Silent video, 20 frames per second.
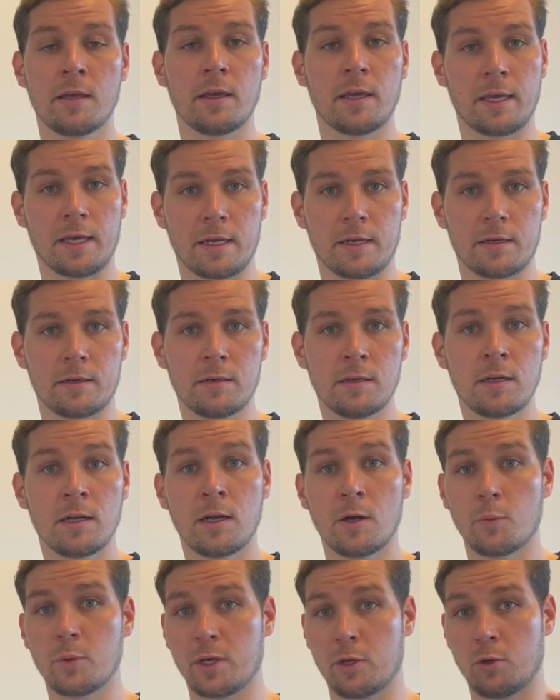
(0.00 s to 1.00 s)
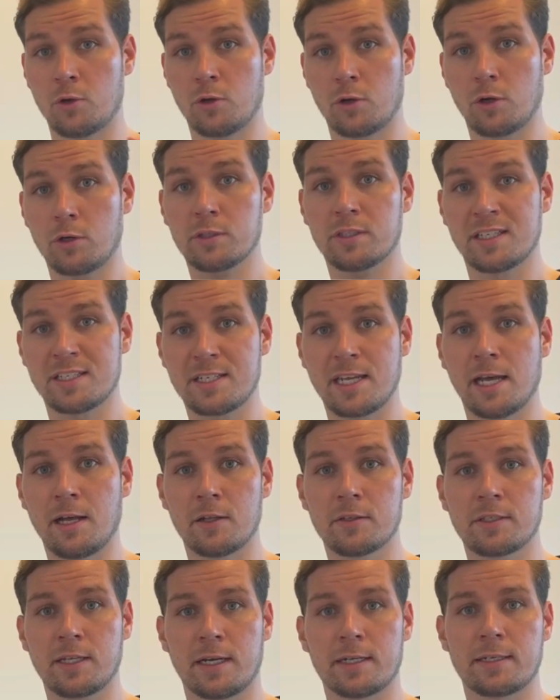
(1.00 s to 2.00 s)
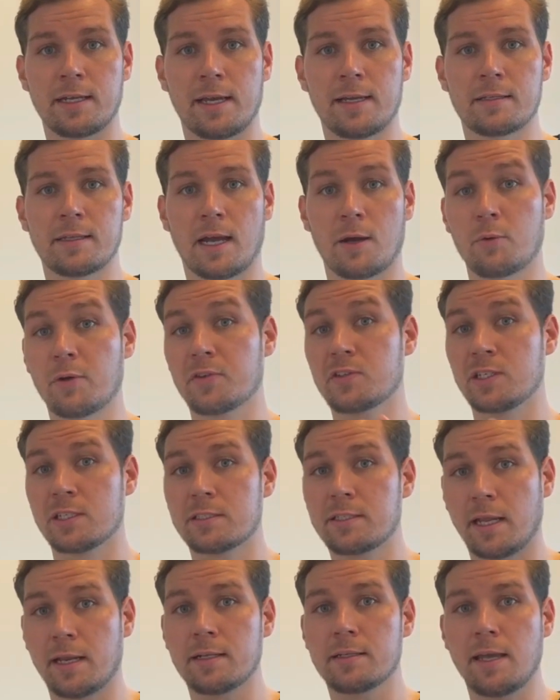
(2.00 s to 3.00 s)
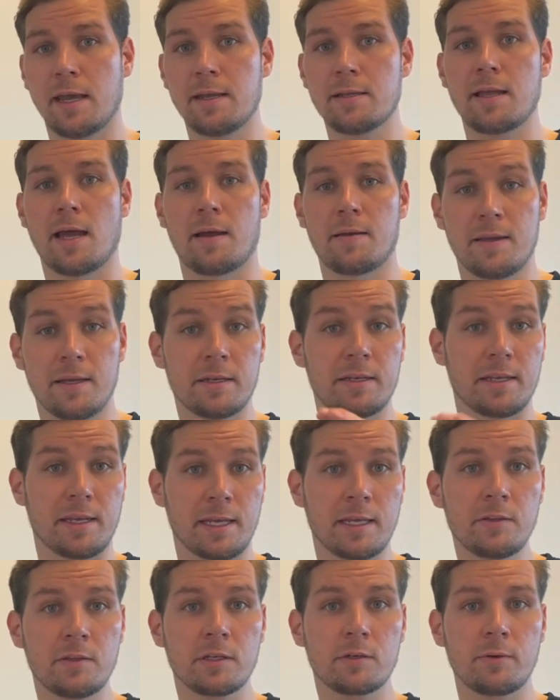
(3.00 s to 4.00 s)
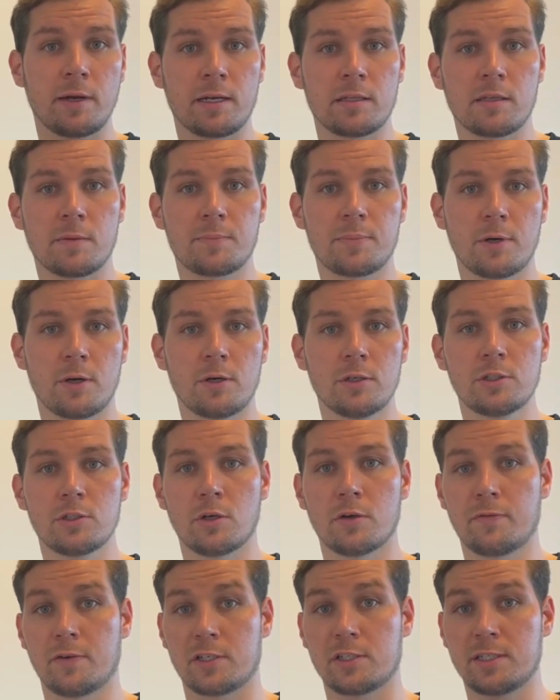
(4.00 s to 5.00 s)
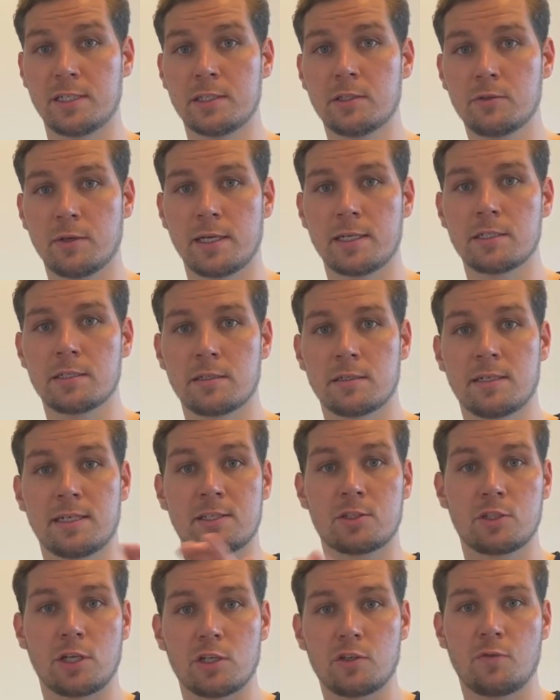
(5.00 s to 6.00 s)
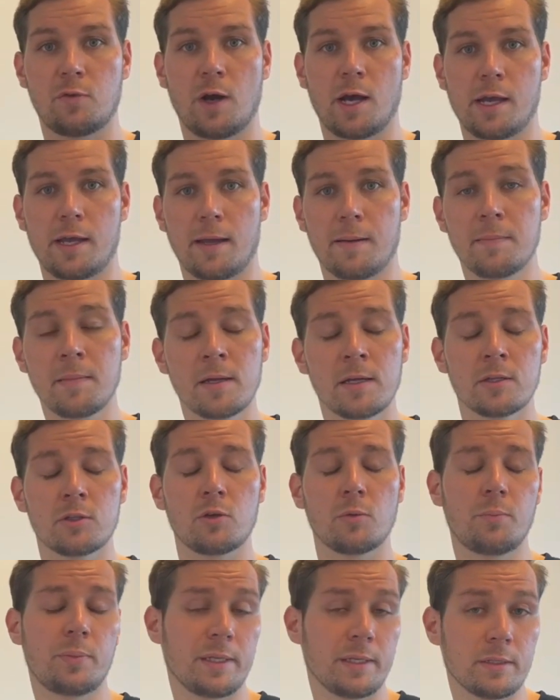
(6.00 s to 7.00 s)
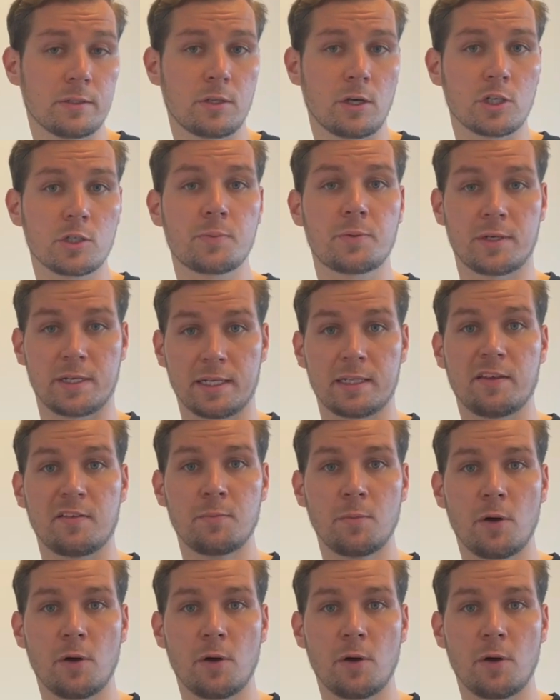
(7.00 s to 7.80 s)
Here, we unlock this healthcare data with synthetic data in the integrated approach of our Syntho Engine in SAS Viya to build those predictive